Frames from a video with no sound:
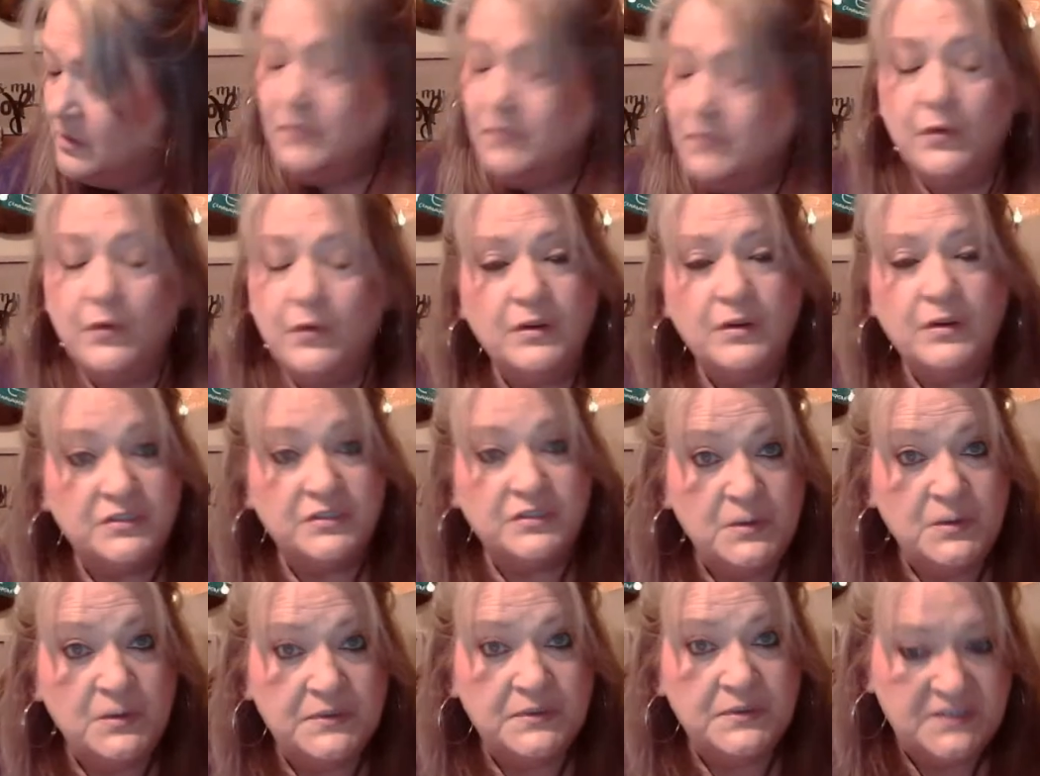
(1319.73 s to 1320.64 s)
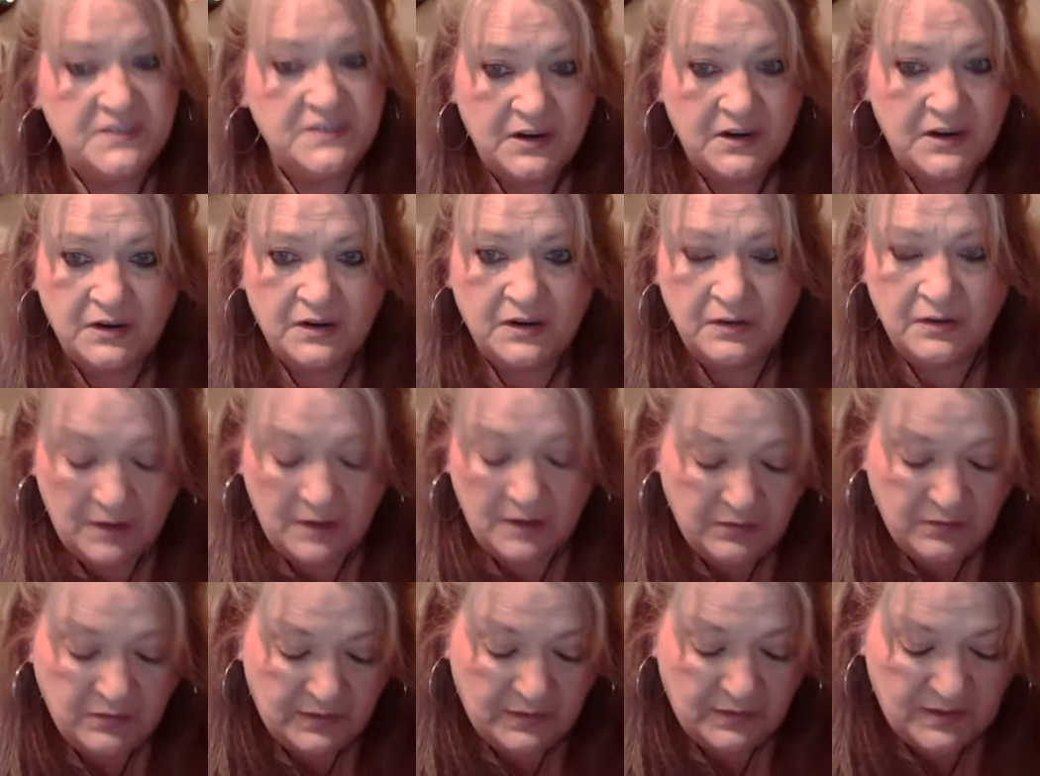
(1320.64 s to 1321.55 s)
for your super sticker.
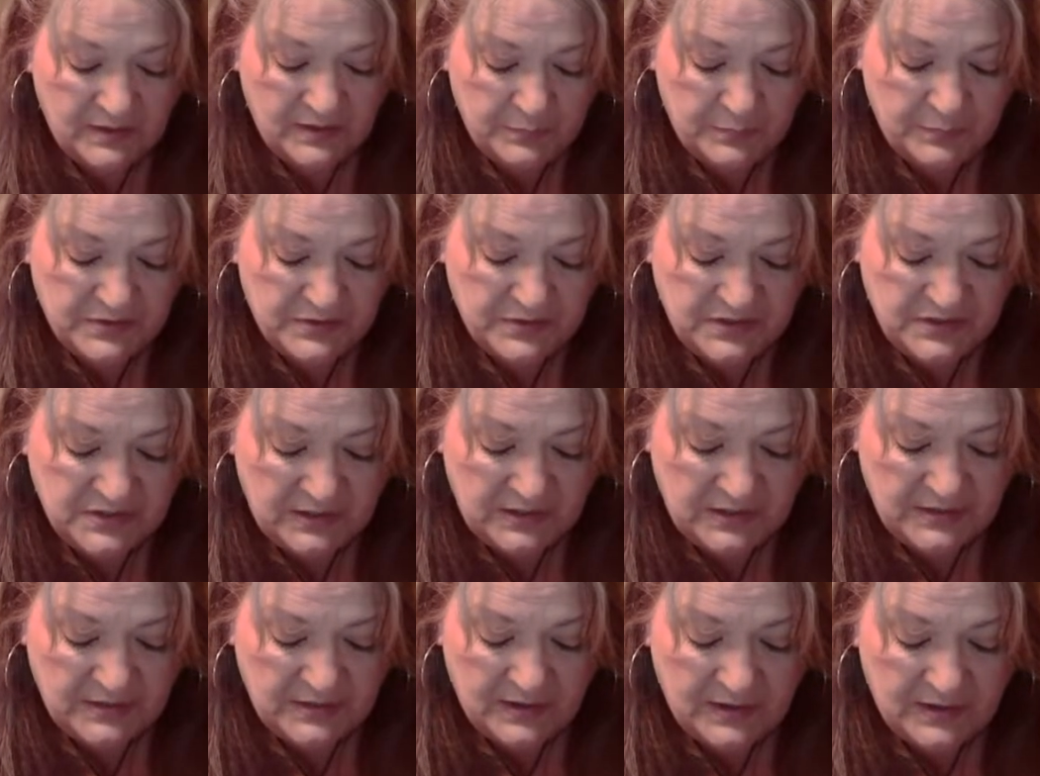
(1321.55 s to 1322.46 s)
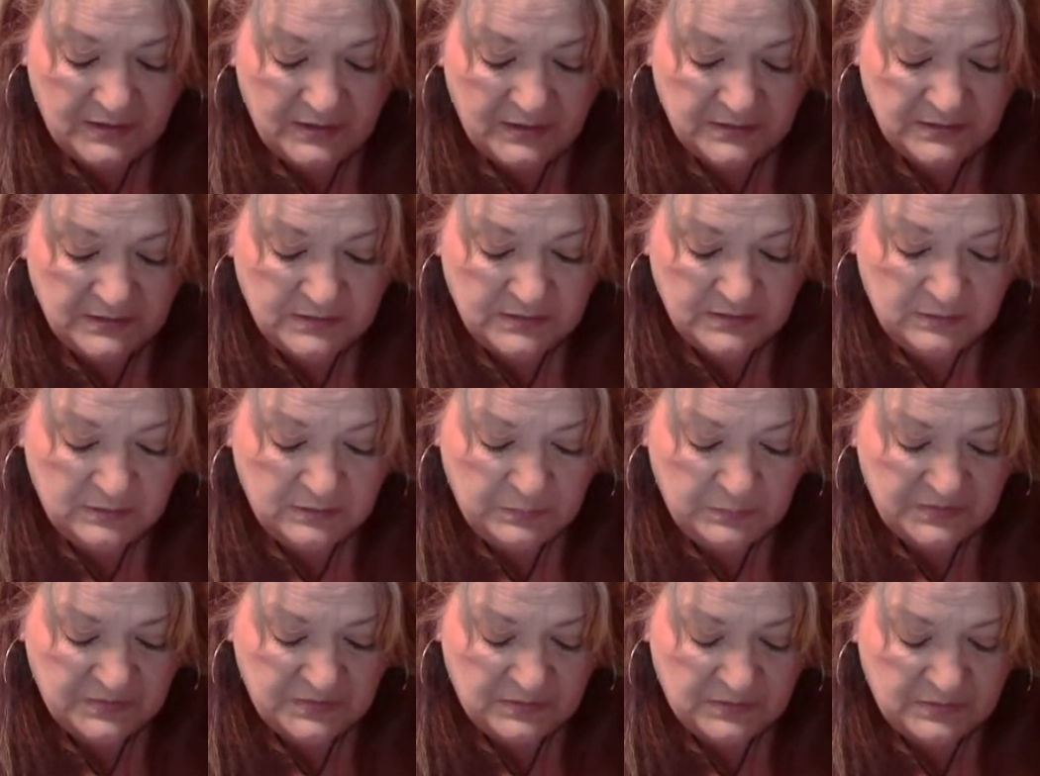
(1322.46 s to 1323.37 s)
I greatly appreciate that.
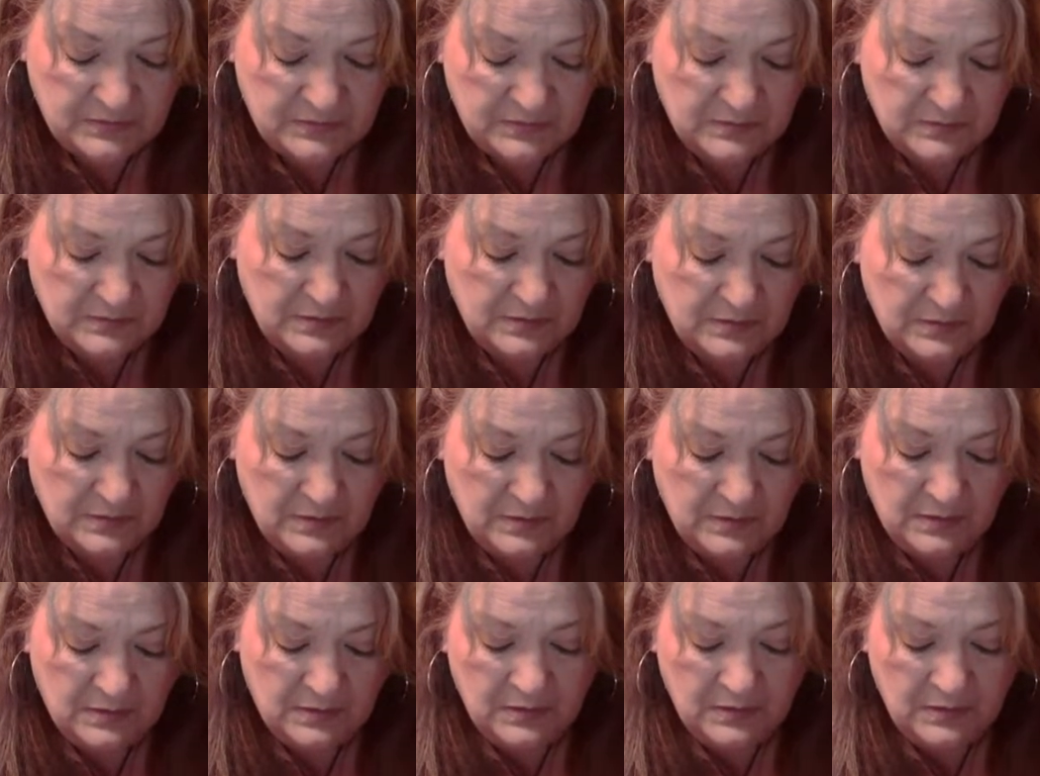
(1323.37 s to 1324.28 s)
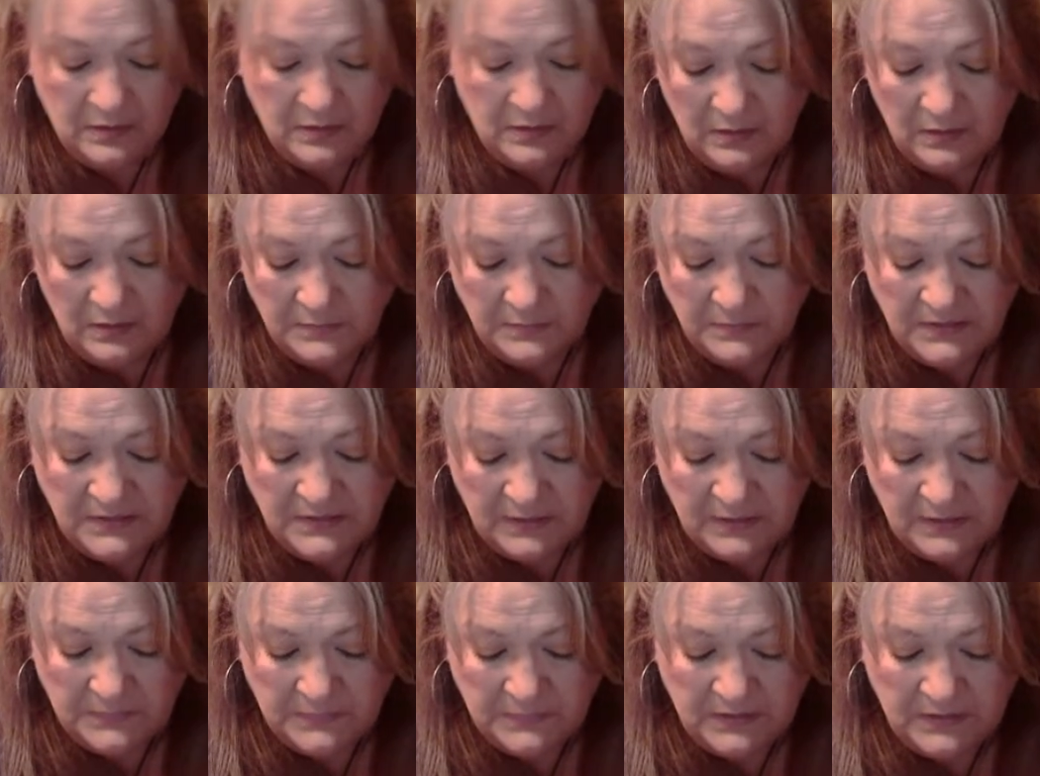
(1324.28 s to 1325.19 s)
Oops. Um, da dum da